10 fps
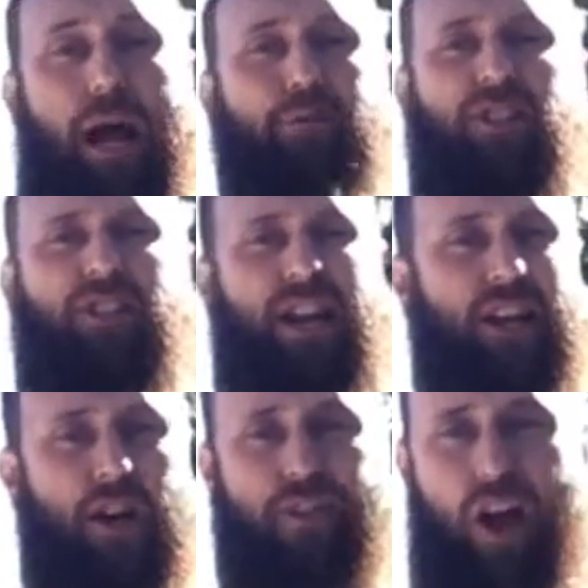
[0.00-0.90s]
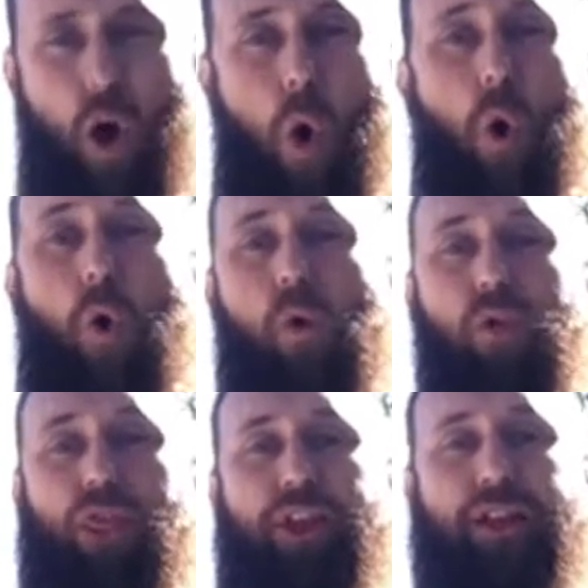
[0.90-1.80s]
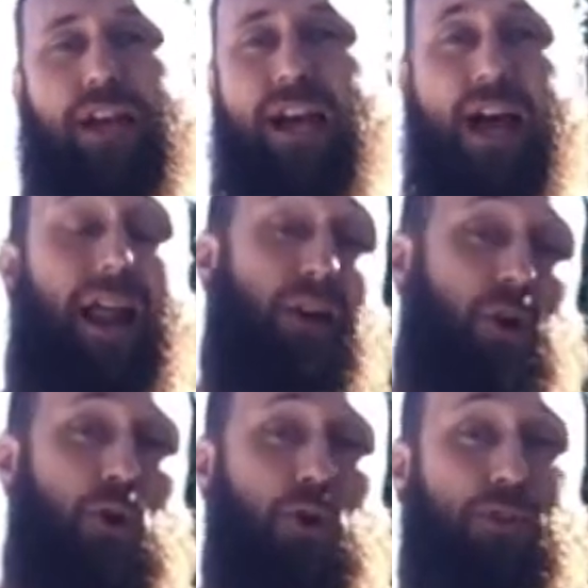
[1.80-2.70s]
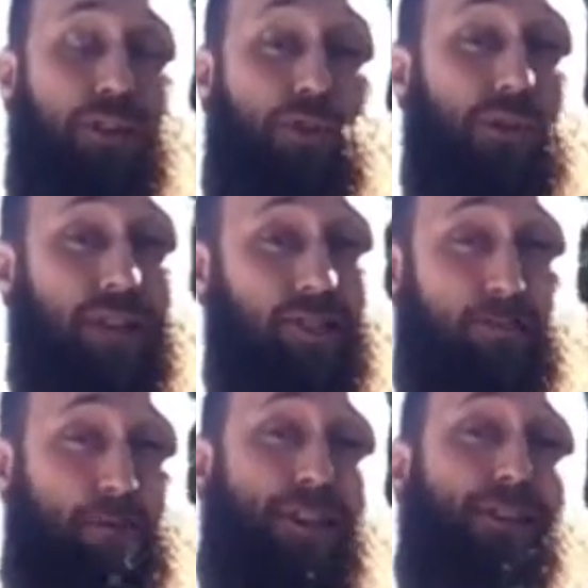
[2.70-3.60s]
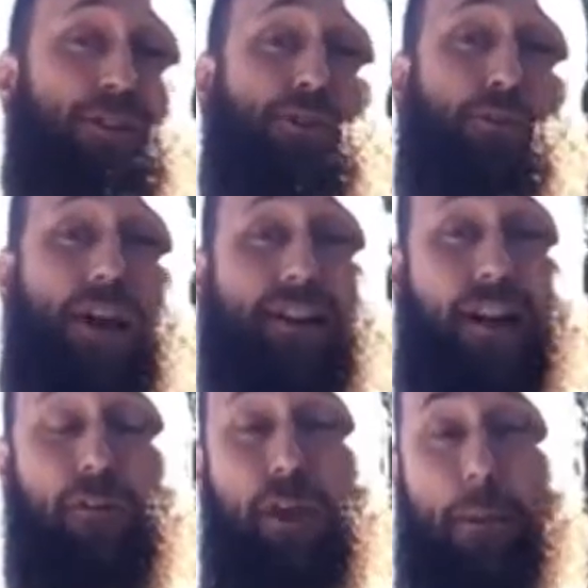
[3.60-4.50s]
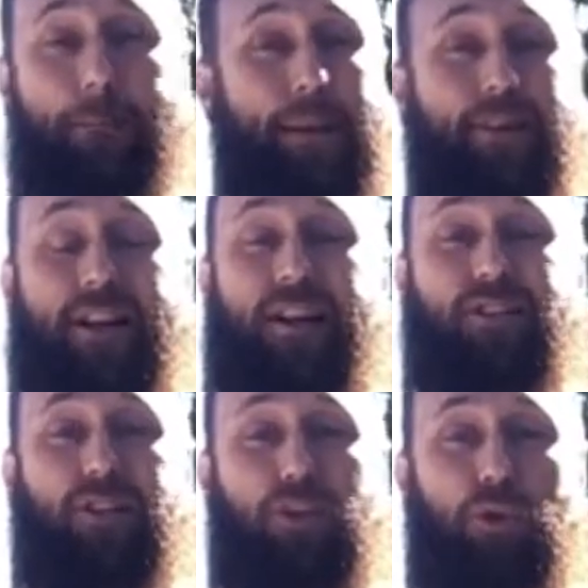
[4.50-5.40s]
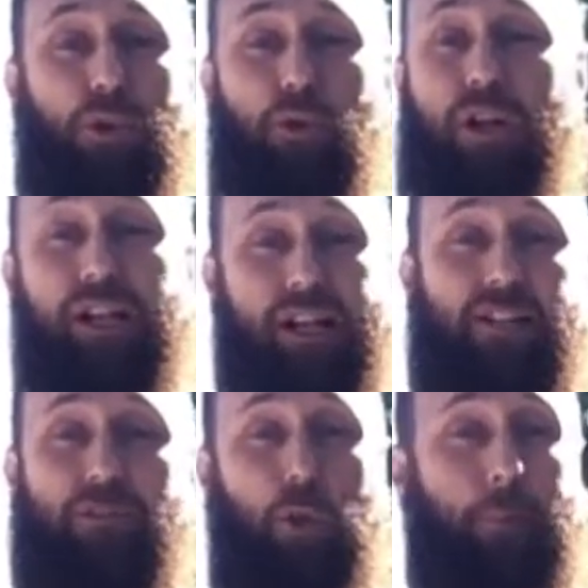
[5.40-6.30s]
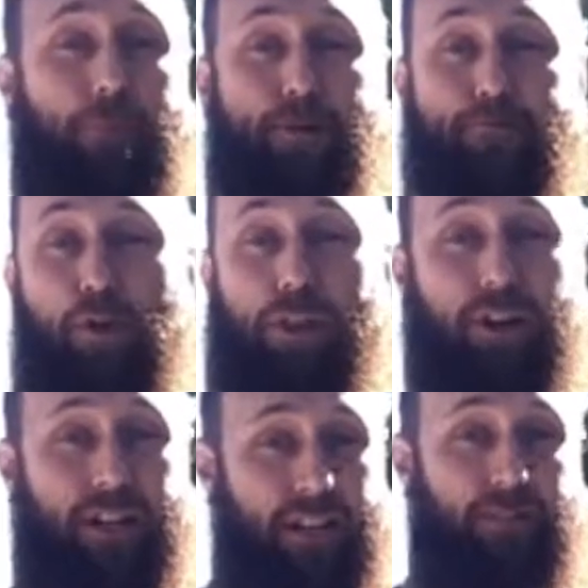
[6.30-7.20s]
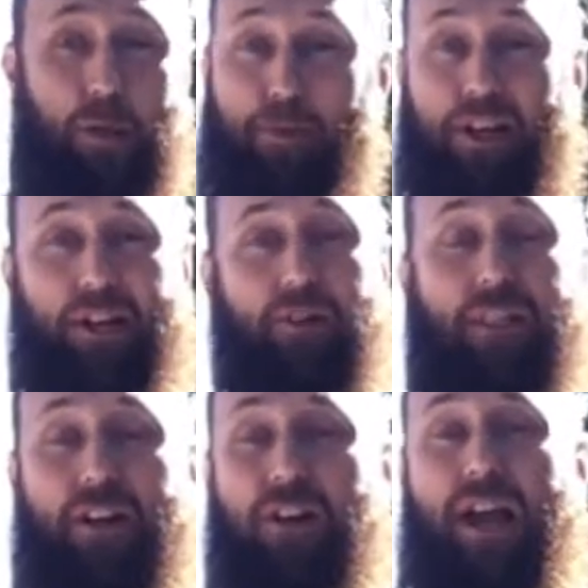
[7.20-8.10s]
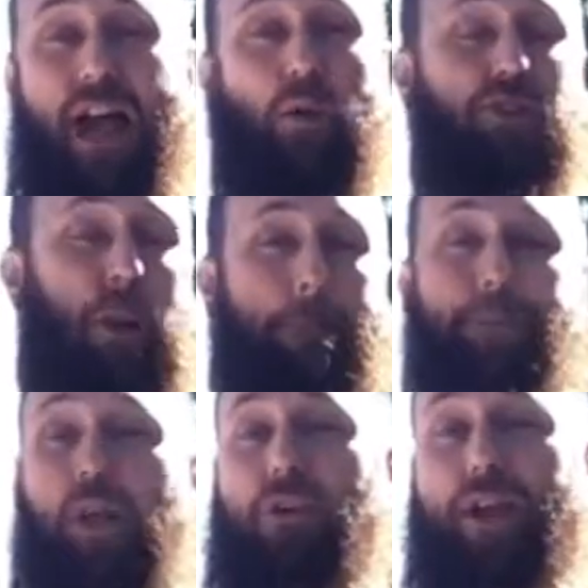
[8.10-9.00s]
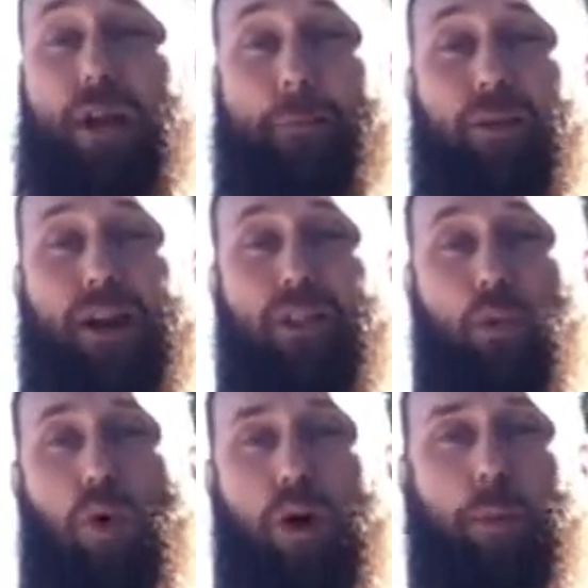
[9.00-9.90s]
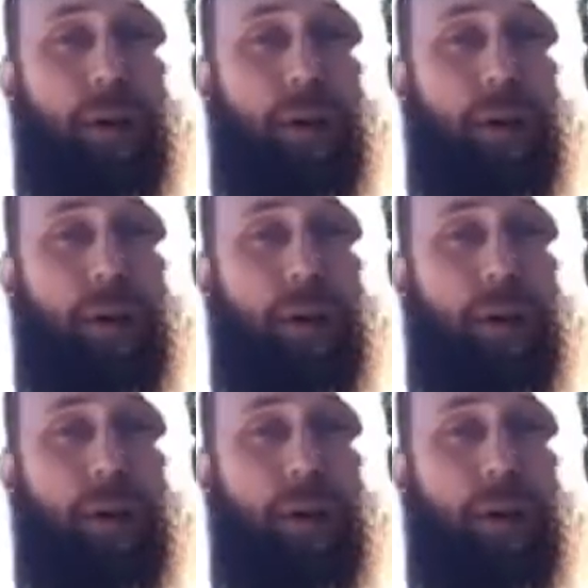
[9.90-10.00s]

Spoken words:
I'm just going to take care of that whole thing. And I don't know who that's speaking to right now. Maybe God's going to do it through a collective group of people. They're going to give a little bit here and there, and we're just going to blow that number out of the water.